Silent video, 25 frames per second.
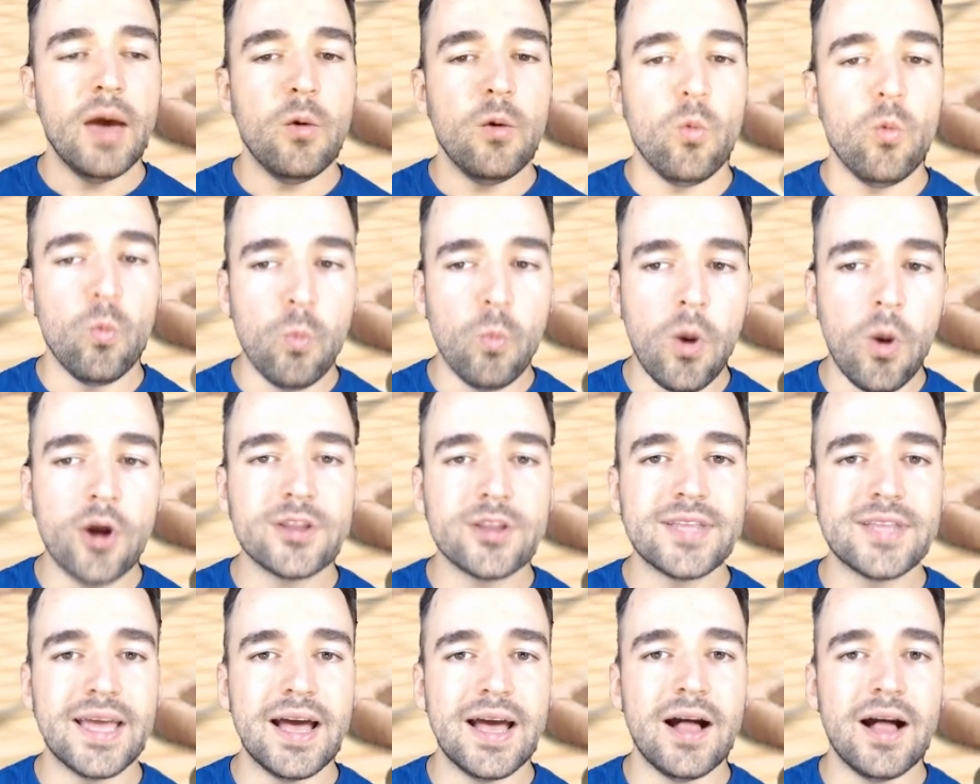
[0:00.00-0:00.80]

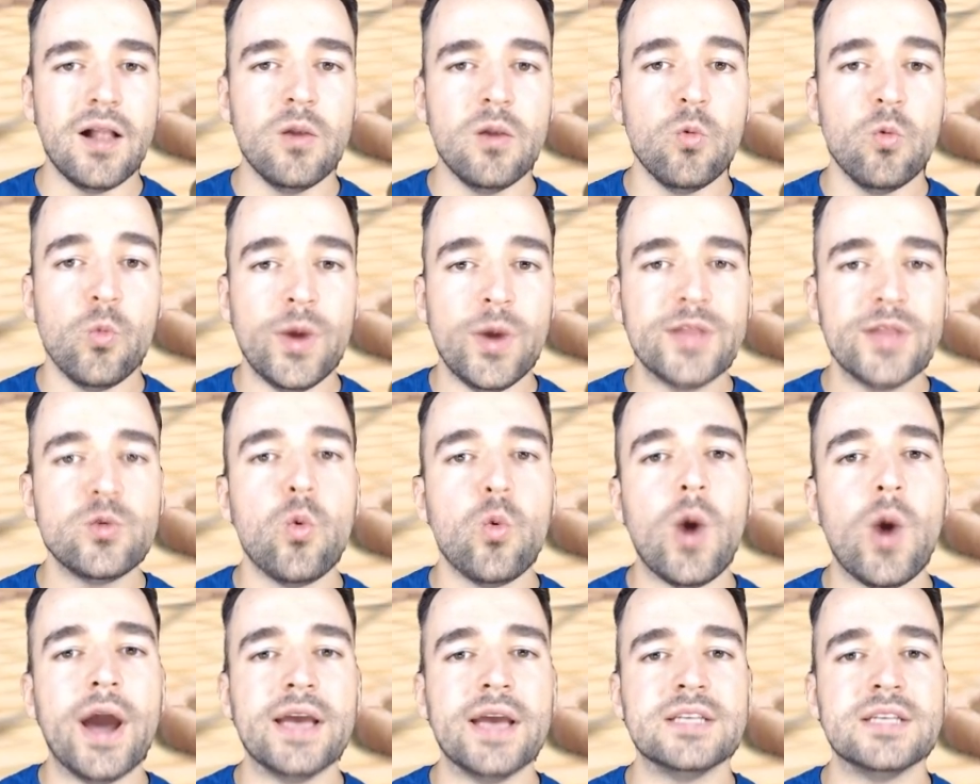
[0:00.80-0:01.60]
Martel with
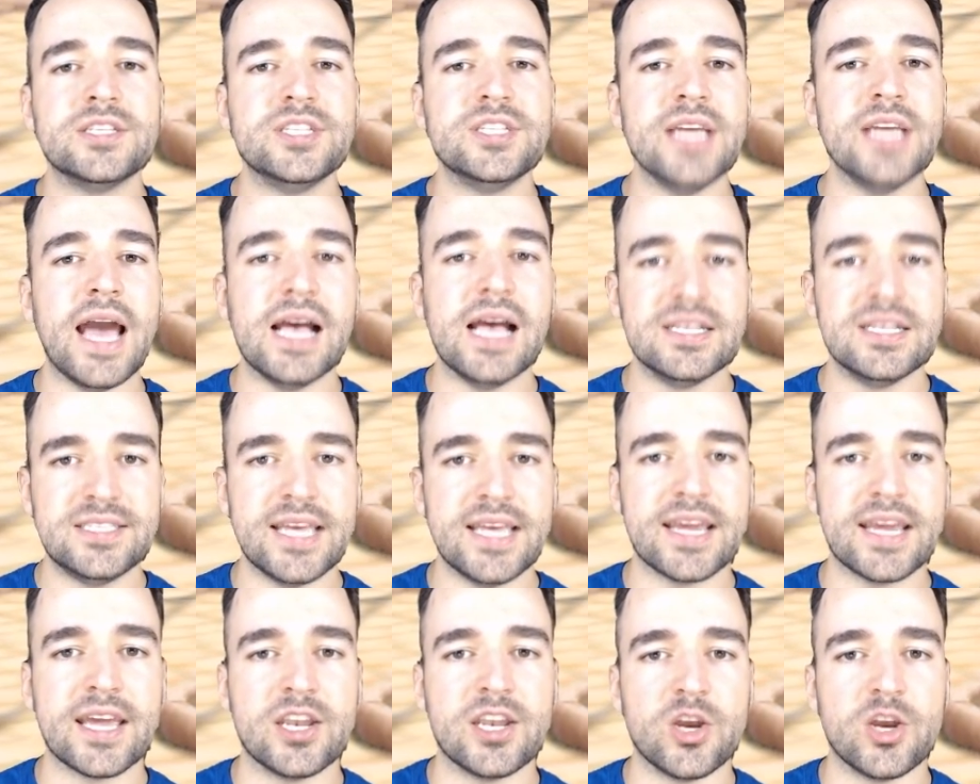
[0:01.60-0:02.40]
YSG as
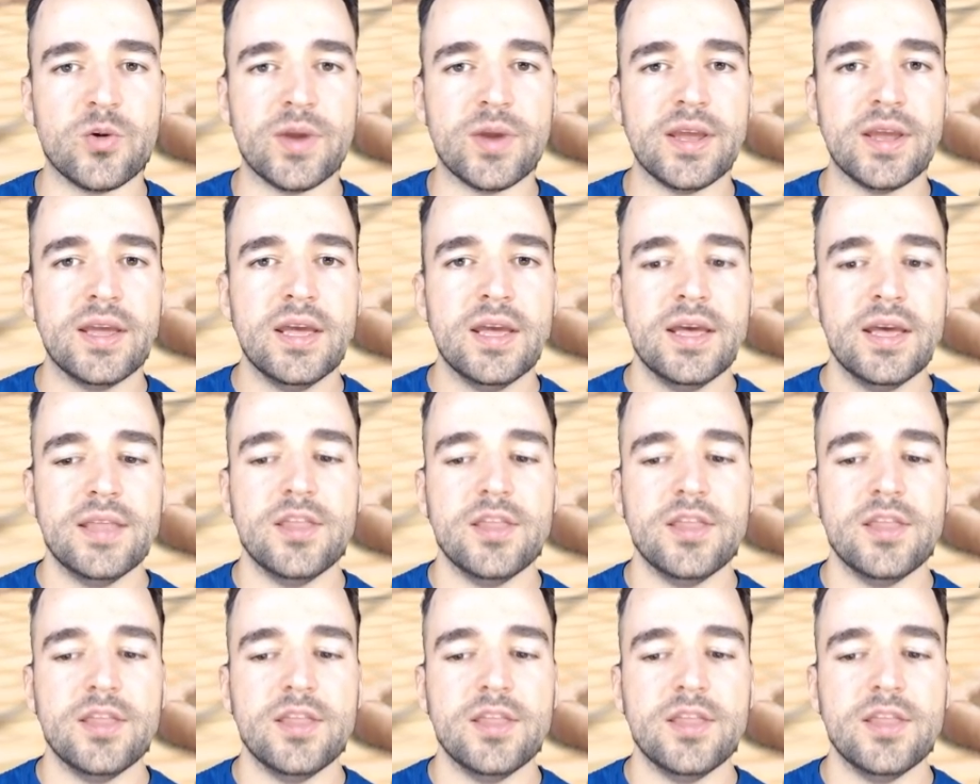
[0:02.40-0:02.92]
secondary.